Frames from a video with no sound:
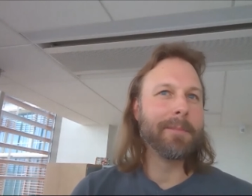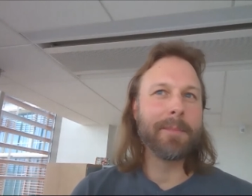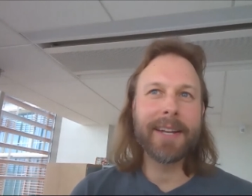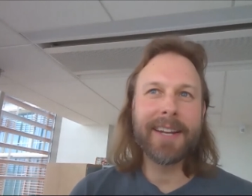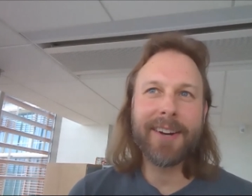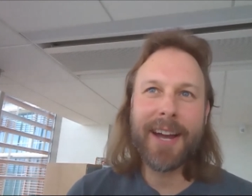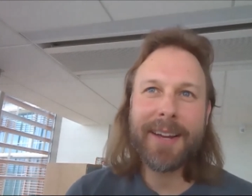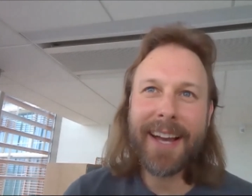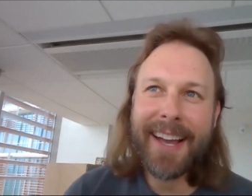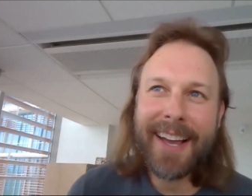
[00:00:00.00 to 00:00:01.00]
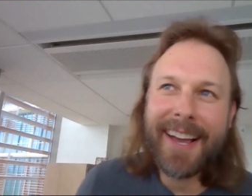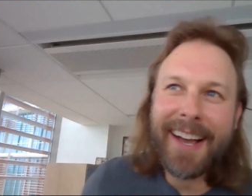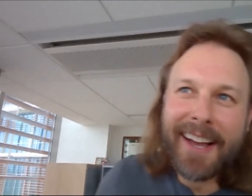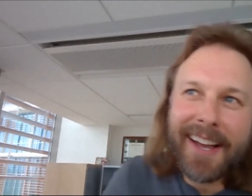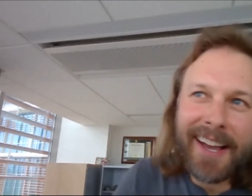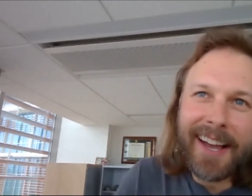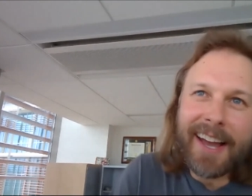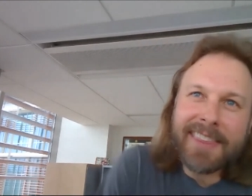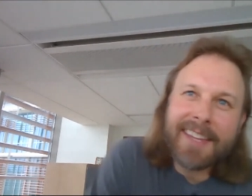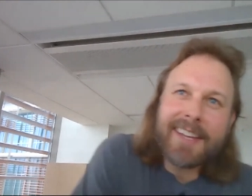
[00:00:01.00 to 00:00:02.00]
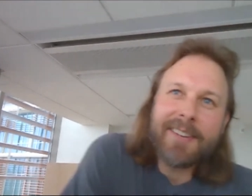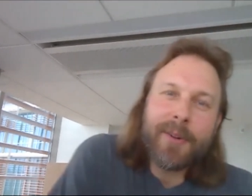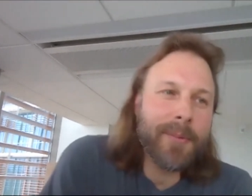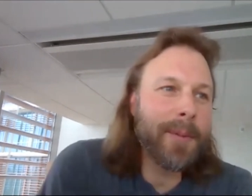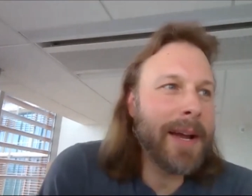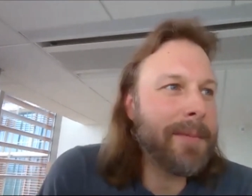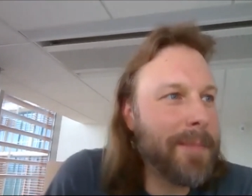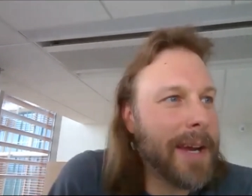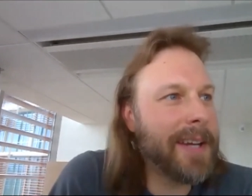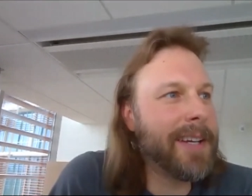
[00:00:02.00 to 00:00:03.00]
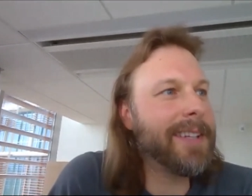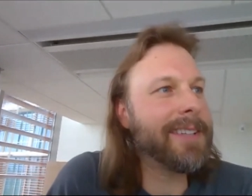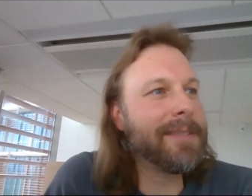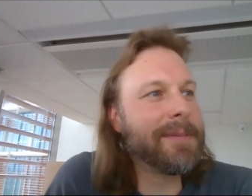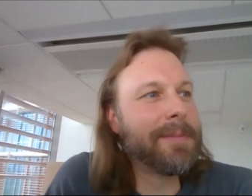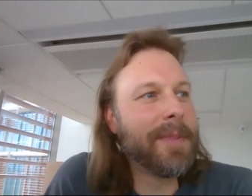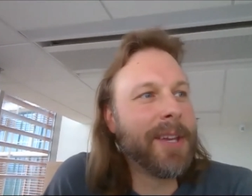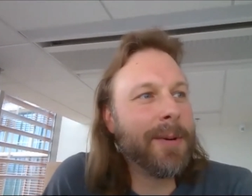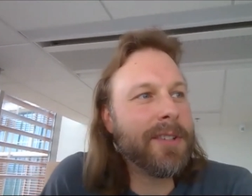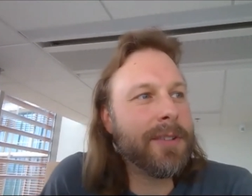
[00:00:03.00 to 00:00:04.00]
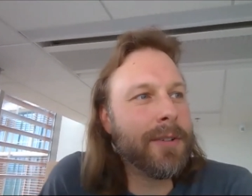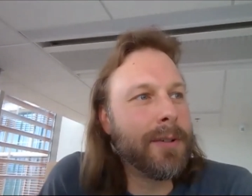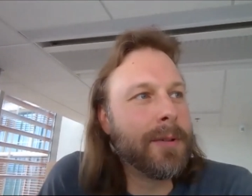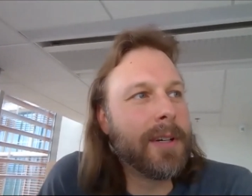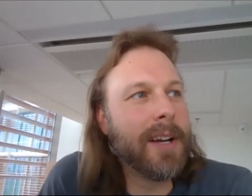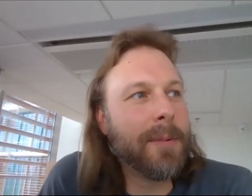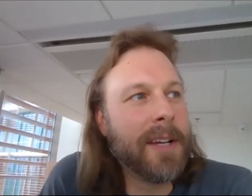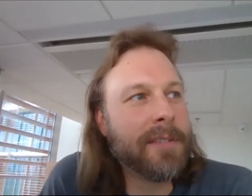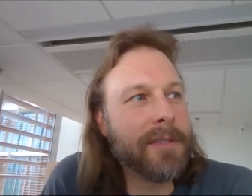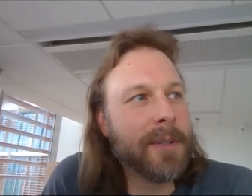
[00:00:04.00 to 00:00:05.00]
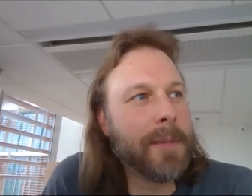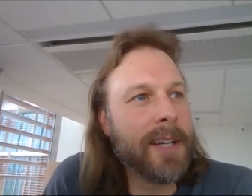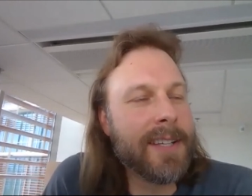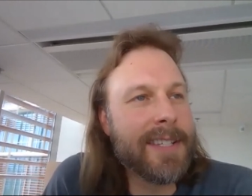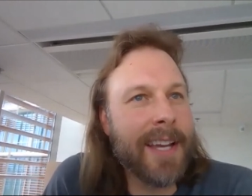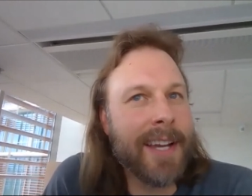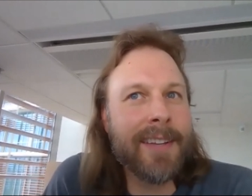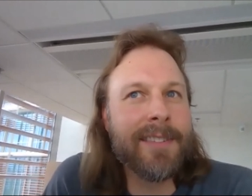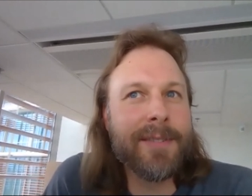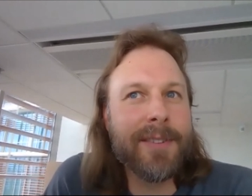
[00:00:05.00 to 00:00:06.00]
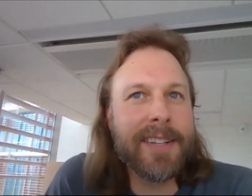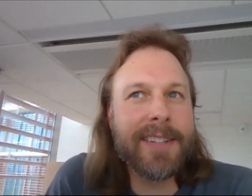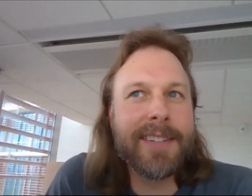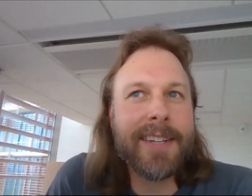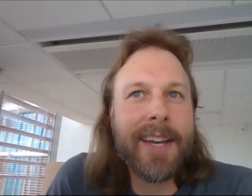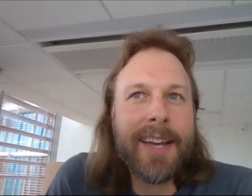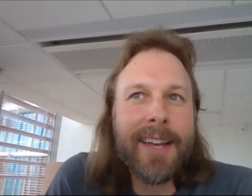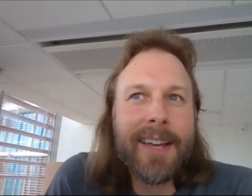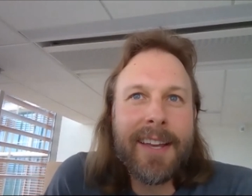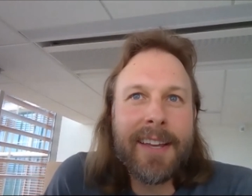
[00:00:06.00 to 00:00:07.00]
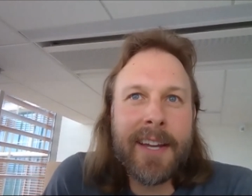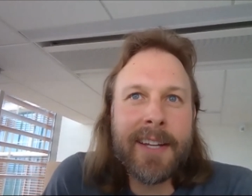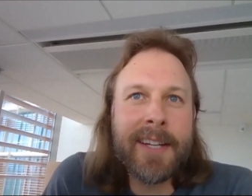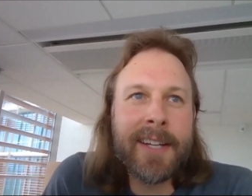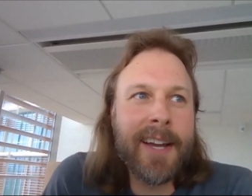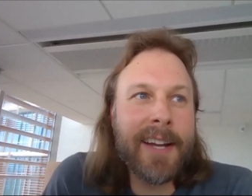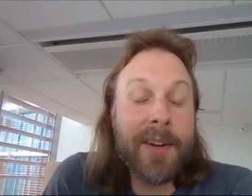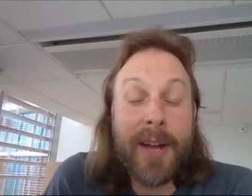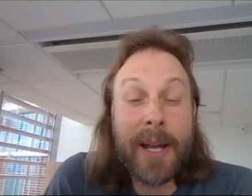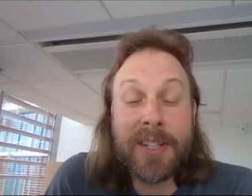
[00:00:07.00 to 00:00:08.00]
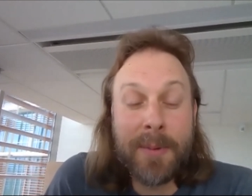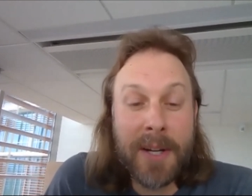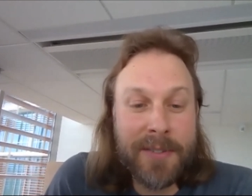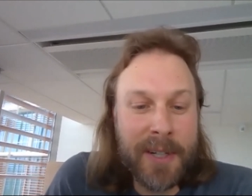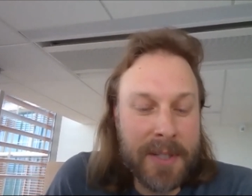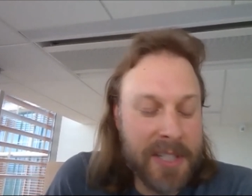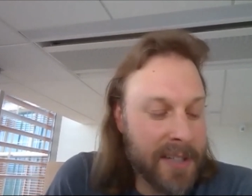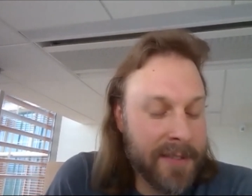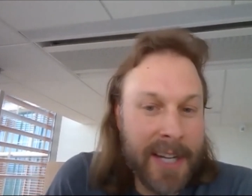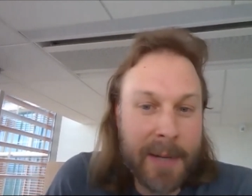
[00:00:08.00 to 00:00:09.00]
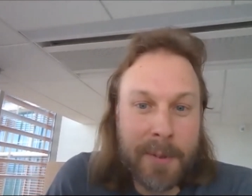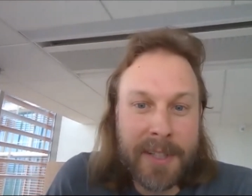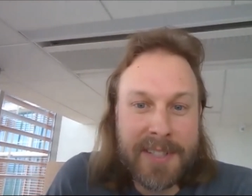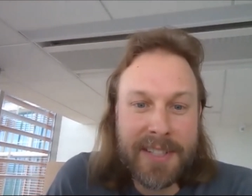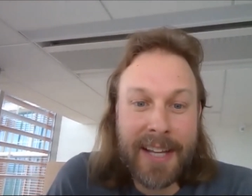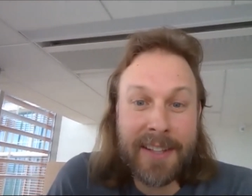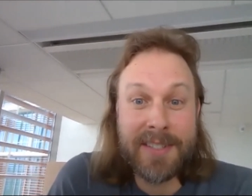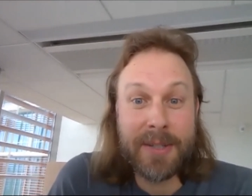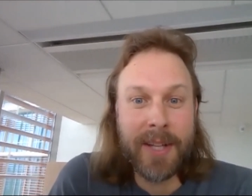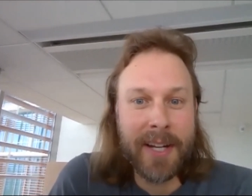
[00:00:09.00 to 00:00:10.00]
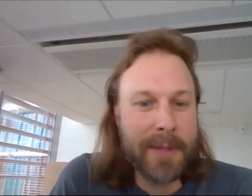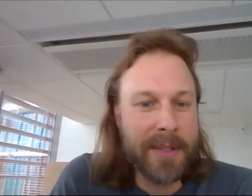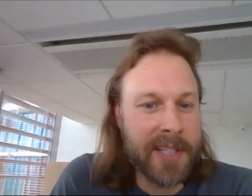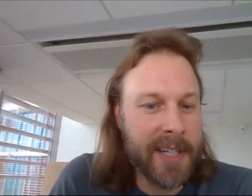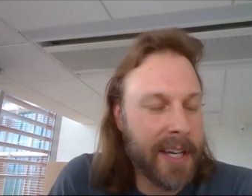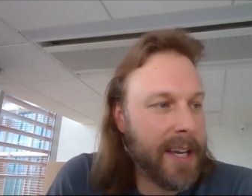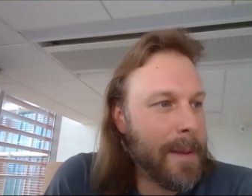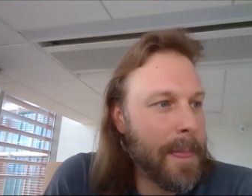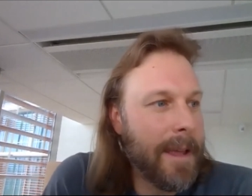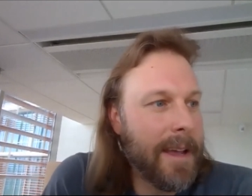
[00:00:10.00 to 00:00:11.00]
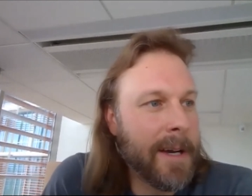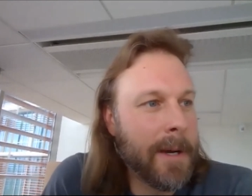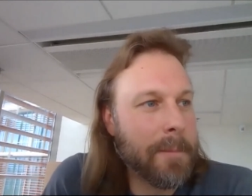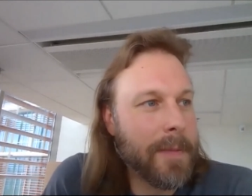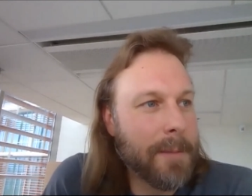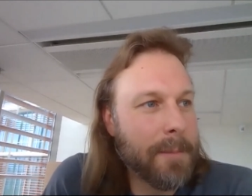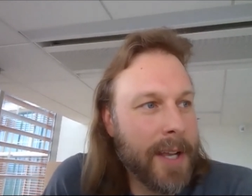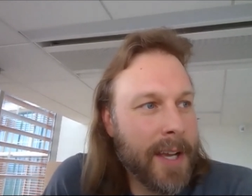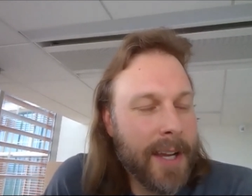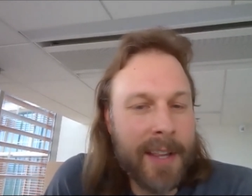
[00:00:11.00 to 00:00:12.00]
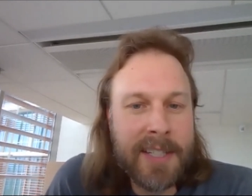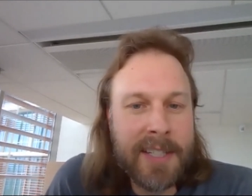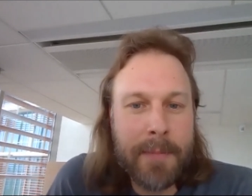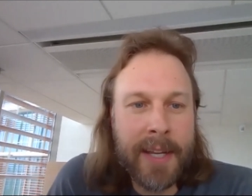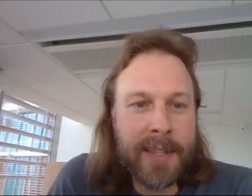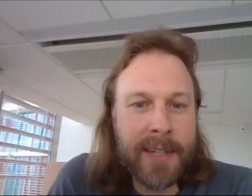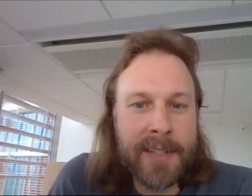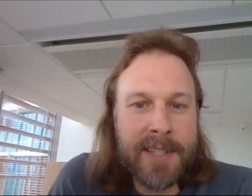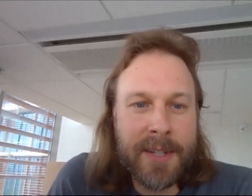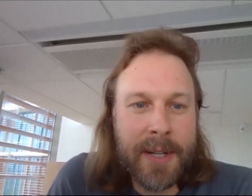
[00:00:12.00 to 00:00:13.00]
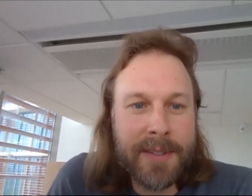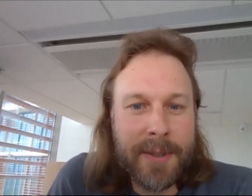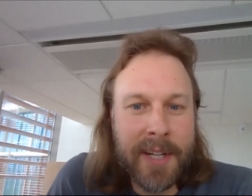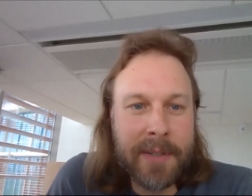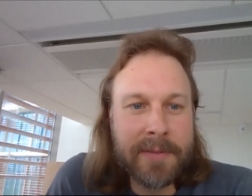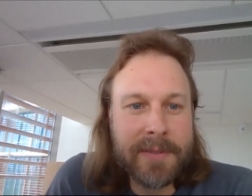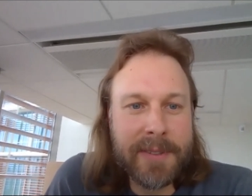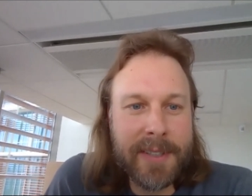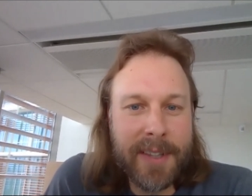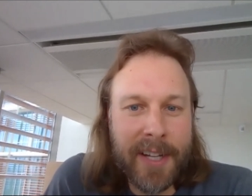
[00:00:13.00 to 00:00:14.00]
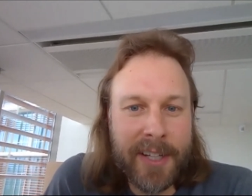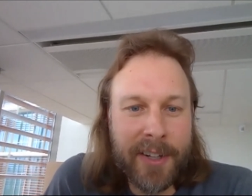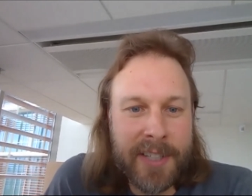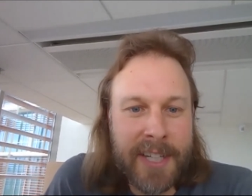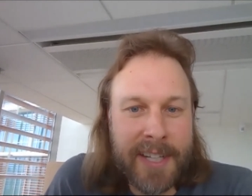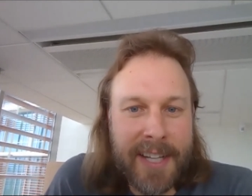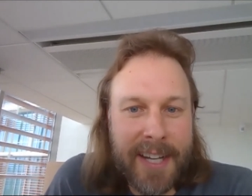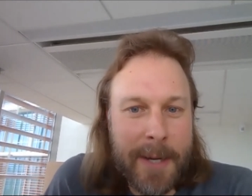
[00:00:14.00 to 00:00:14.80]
But no, I think, well, my go-to away from science, like, is I don't actually watch very much TV. I listen to a lot of music, but I like to make things, so I do a lot of gardening.